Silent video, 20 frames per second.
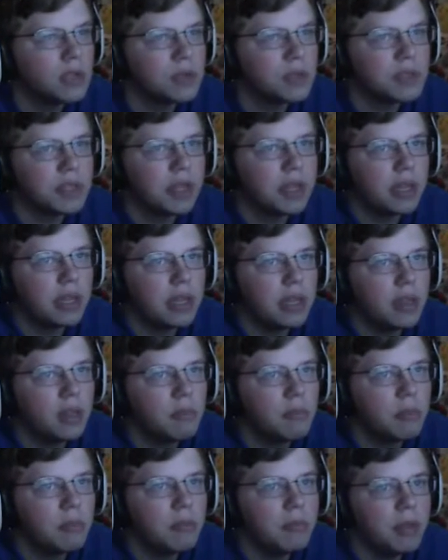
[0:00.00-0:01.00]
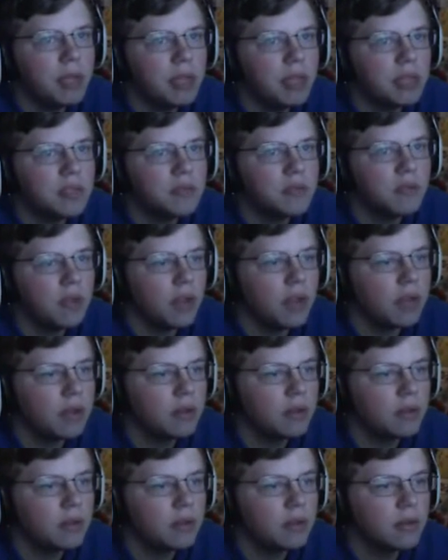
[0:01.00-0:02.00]
Alright, so he's going to heal up a bit. That's
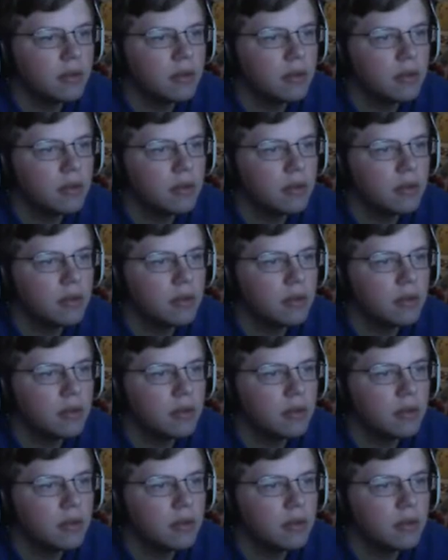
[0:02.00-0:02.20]
fine.